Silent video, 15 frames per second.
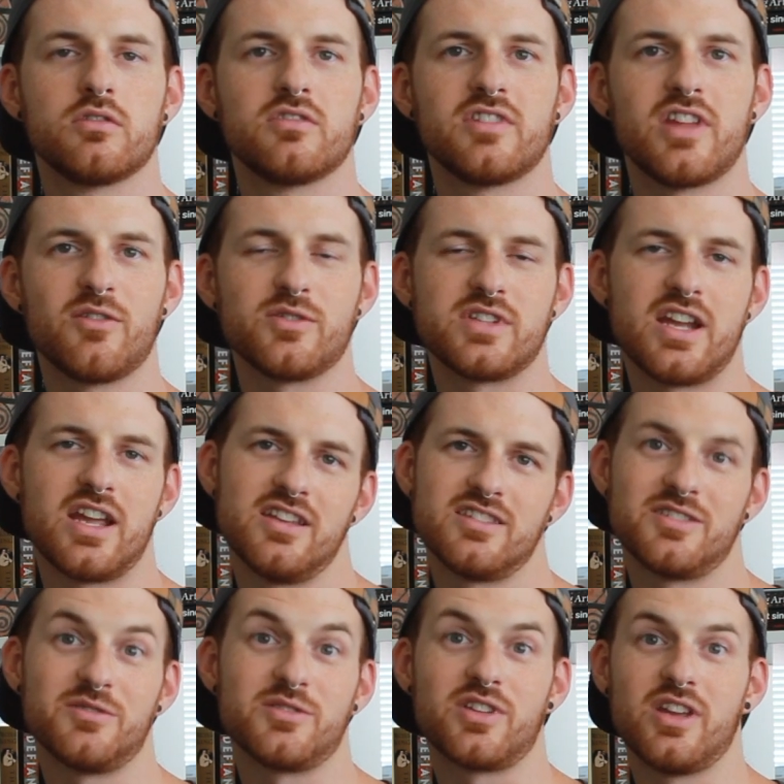that was nice.
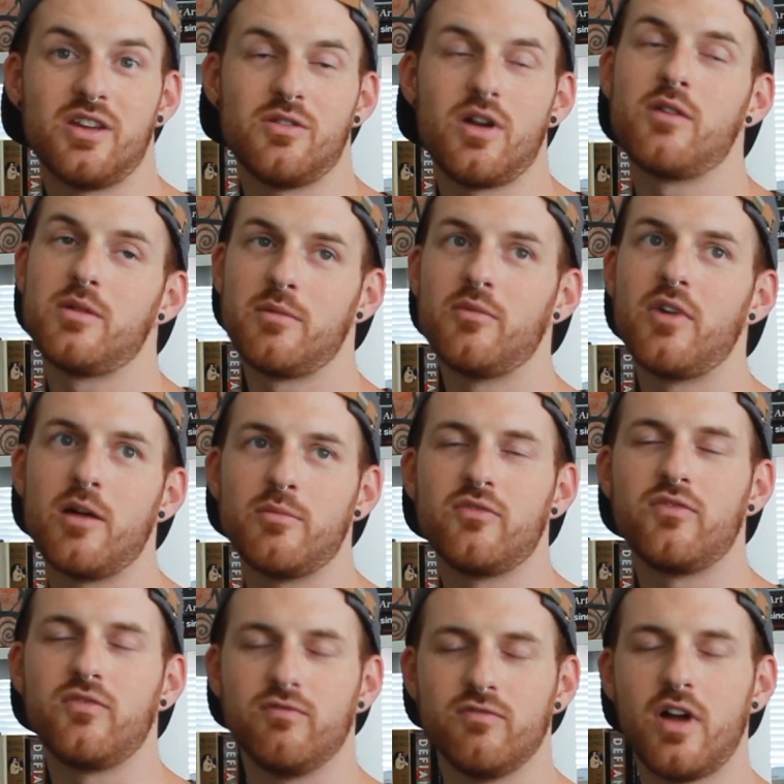
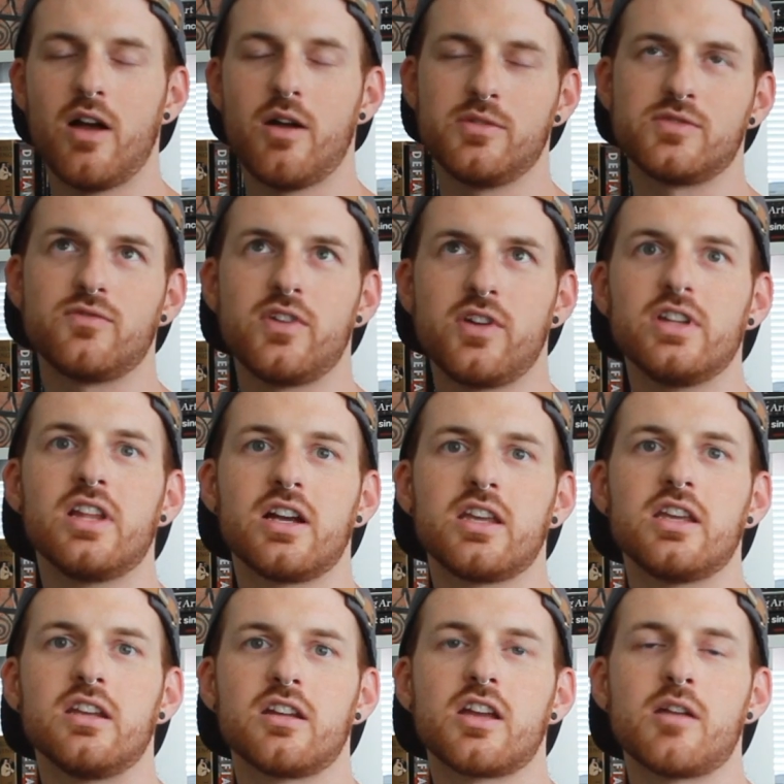I was very
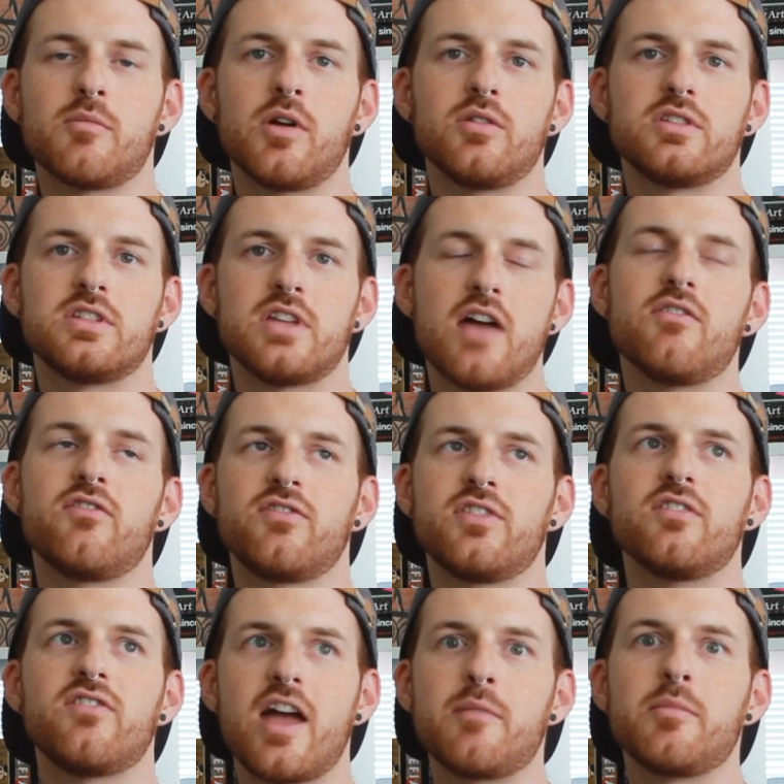lucky to come out, to have
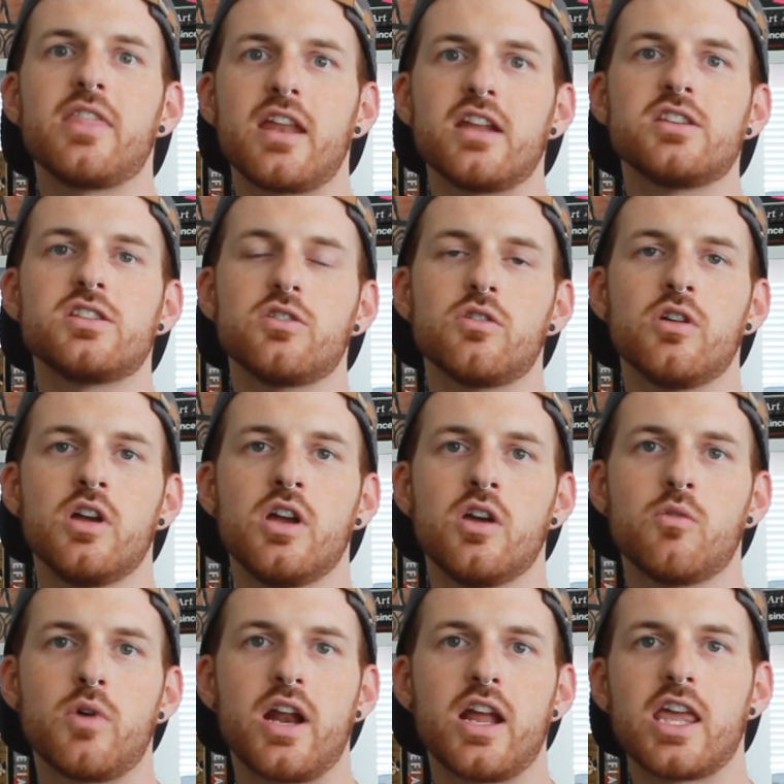the family that I do
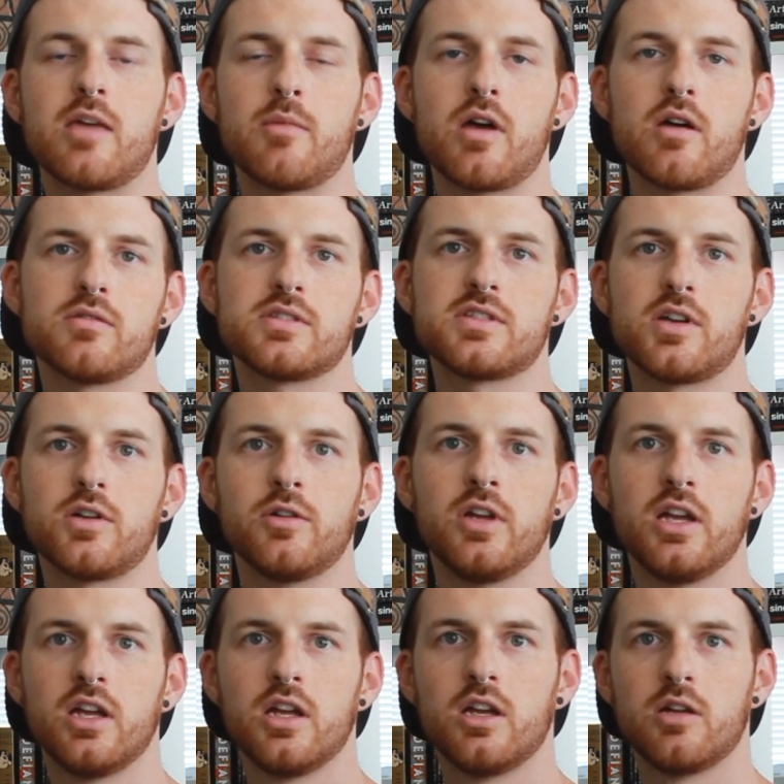when I came out. So
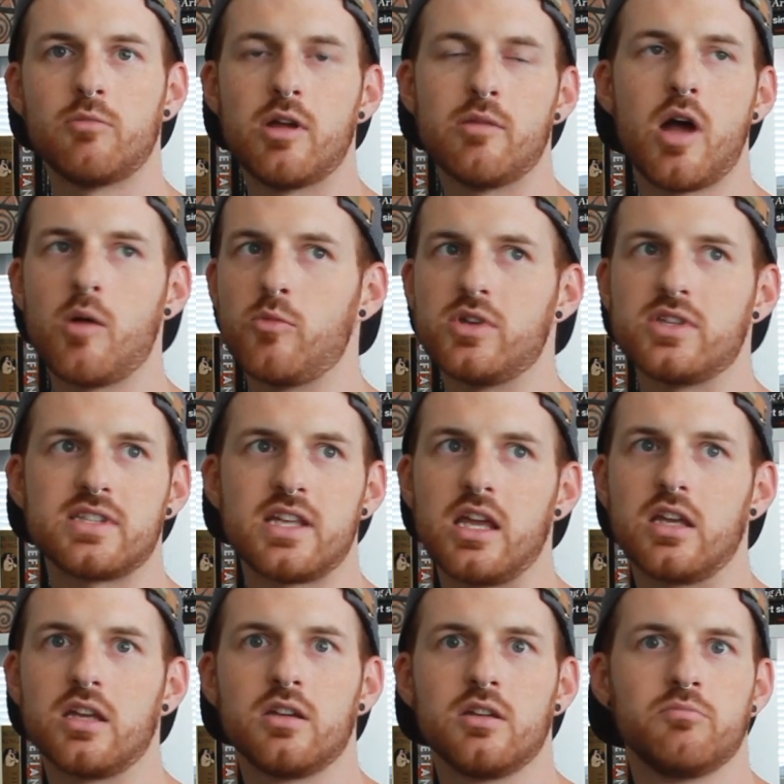my mom was
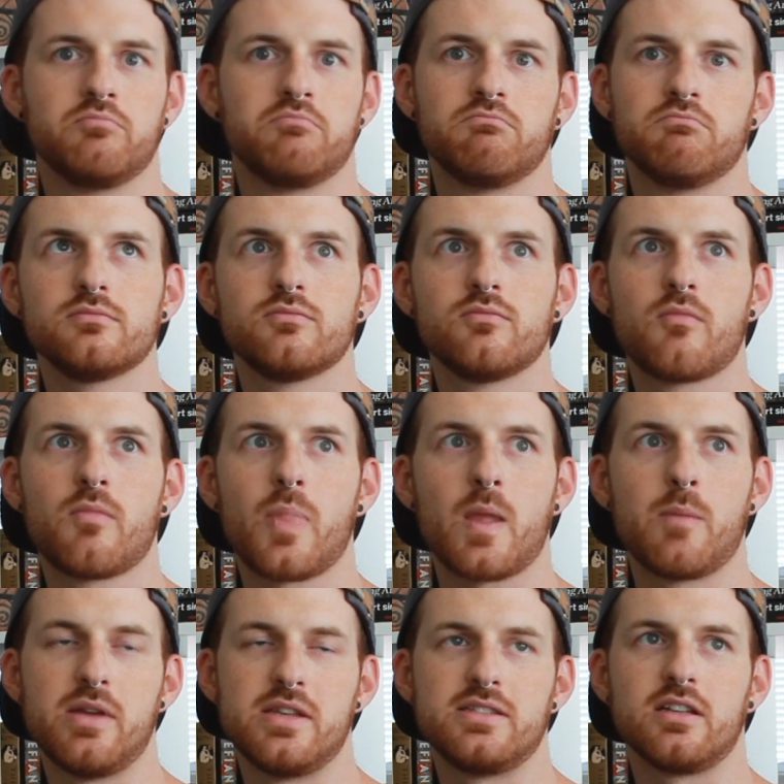like
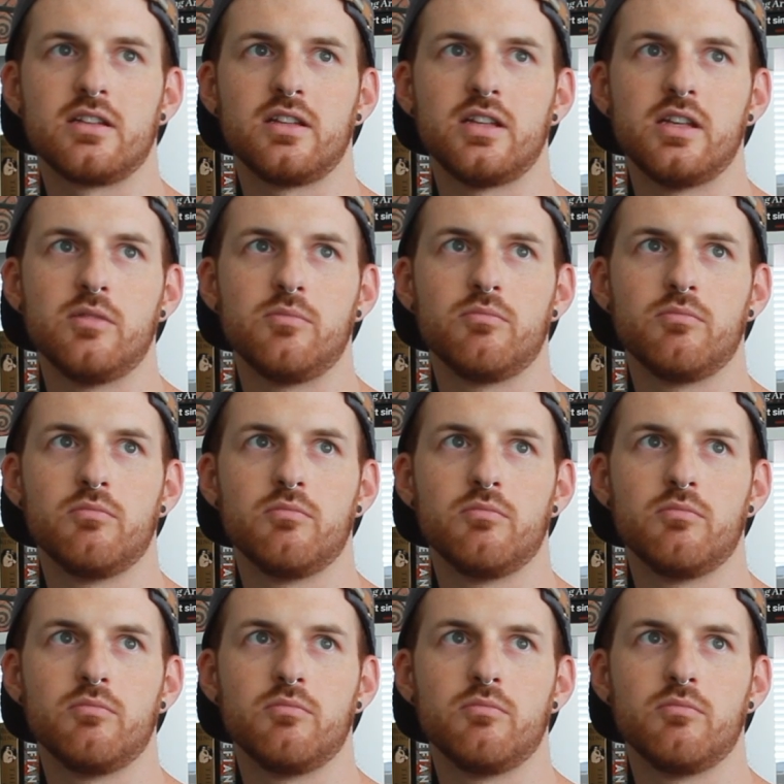basically